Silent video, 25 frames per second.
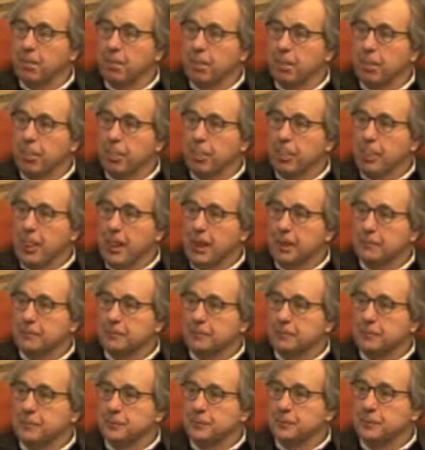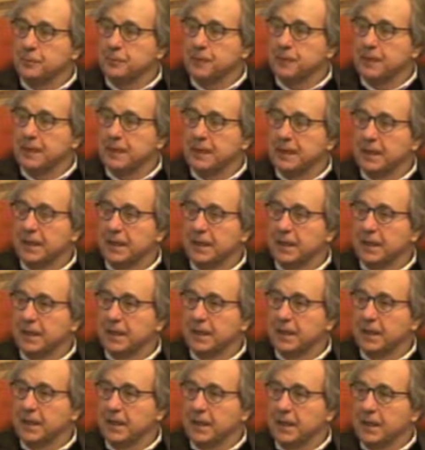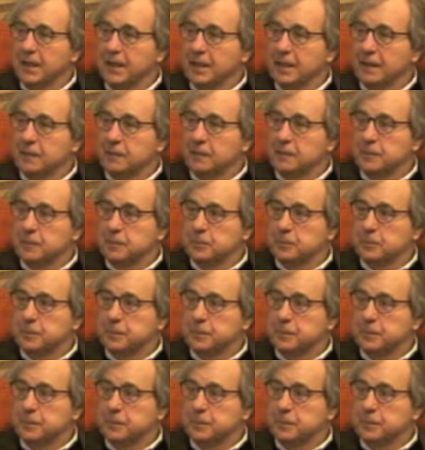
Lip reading: That's a very interesting point, because I